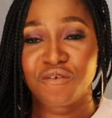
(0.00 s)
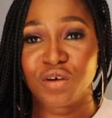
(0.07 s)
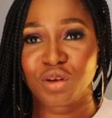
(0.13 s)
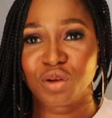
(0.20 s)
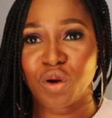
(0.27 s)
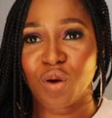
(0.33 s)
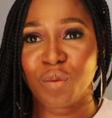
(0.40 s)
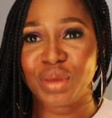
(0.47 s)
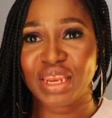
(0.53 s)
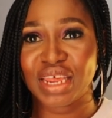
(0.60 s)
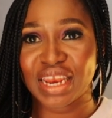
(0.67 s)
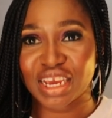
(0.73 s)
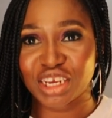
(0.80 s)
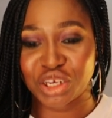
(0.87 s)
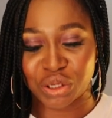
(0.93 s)
forthcoming
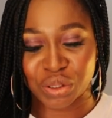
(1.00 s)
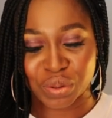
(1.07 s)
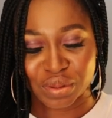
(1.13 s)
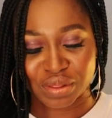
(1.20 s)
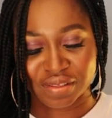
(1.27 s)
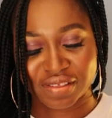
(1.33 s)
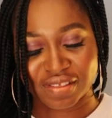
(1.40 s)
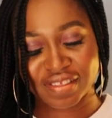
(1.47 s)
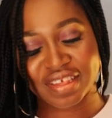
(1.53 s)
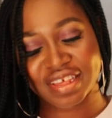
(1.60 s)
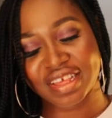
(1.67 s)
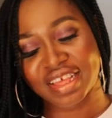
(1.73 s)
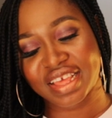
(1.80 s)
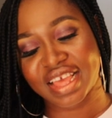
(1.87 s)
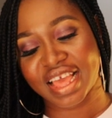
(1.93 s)
elections
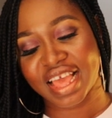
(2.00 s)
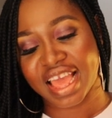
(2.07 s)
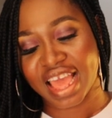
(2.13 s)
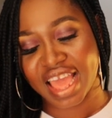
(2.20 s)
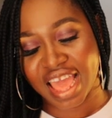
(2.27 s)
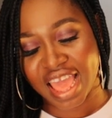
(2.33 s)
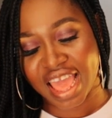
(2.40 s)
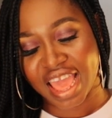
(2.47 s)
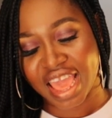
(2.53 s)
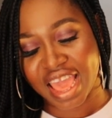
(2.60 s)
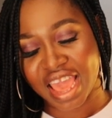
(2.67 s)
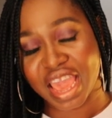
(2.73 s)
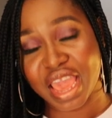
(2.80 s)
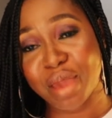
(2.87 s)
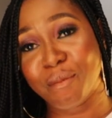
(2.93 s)

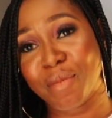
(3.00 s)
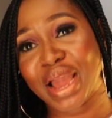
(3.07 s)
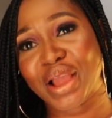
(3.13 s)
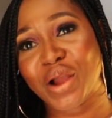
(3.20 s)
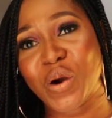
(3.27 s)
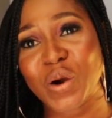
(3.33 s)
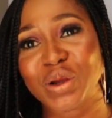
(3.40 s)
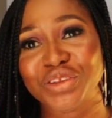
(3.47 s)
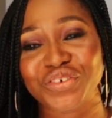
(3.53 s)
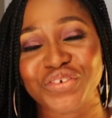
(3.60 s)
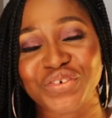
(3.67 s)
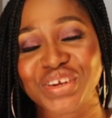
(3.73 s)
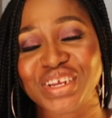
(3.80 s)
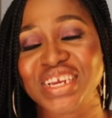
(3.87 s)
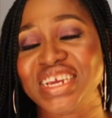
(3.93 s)
in my
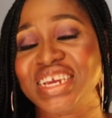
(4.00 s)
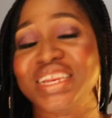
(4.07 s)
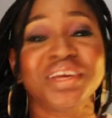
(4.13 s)
country,